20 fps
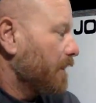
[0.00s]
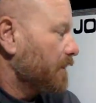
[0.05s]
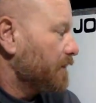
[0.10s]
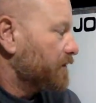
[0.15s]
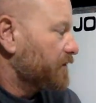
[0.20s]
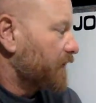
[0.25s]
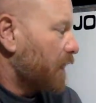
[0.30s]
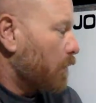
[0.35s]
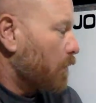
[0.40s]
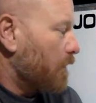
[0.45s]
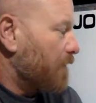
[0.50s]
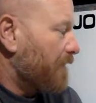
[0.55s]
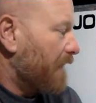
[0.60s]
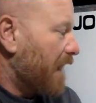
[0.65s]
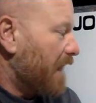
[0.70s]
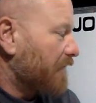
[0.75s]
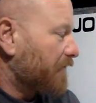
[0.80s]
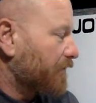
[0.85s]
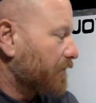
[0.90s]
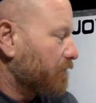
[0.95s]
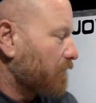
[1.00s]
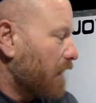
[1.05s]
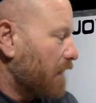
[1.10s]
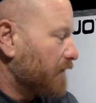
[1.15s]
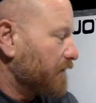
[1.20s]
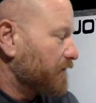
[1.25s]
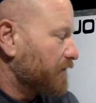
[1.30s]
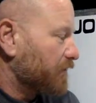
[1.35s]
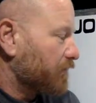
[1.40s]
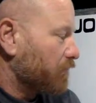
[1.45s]
so we've had the
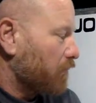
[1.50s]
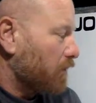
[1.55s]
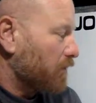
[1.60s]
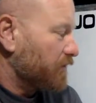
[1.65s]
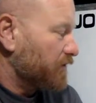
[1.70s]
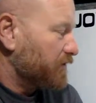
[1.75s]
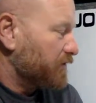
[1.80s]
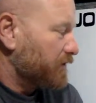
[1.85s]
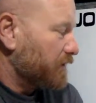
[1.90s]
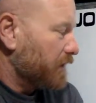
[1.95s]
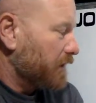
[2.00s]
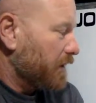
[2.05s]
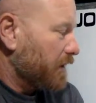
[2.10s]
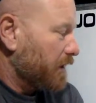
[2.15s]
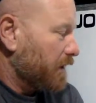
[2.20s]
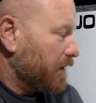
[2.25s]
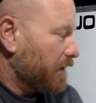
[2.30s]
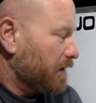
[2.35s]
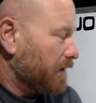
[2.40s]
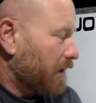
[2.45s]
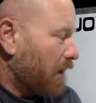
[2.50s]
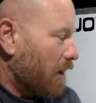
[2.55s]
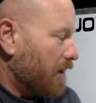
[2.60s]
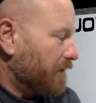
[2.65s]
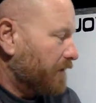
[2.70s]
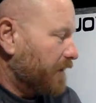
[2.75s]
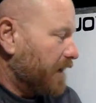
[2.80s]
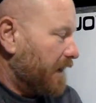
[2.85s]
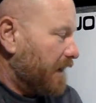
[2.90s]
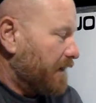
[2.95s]
rudders across like
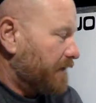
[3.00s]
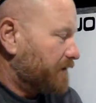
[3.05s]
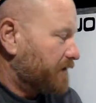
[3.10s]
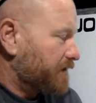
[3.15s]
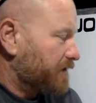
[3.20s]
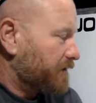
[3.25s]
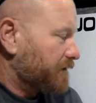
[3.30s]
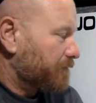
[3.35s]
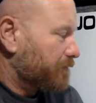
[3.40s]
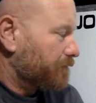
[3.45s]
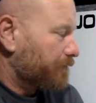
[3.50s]
this,